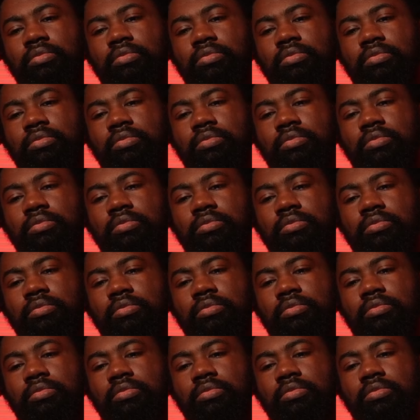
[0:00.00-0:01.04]

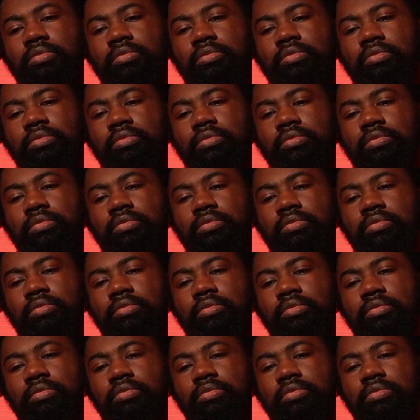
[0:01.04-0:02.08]

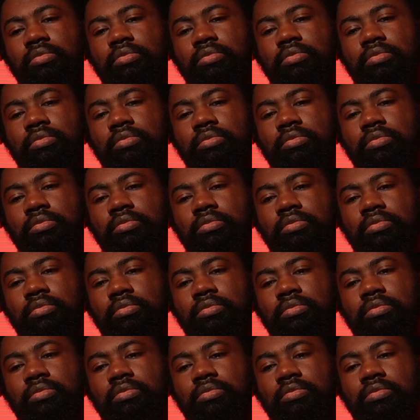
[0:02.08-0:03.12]

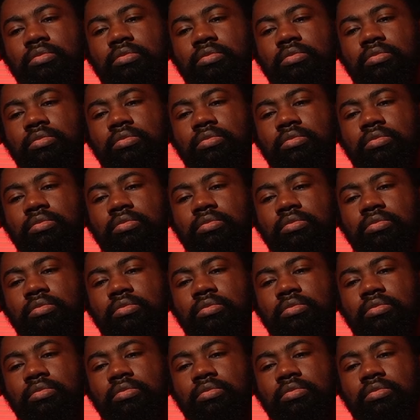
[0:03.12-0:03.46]
No words are spoken by the person on screen.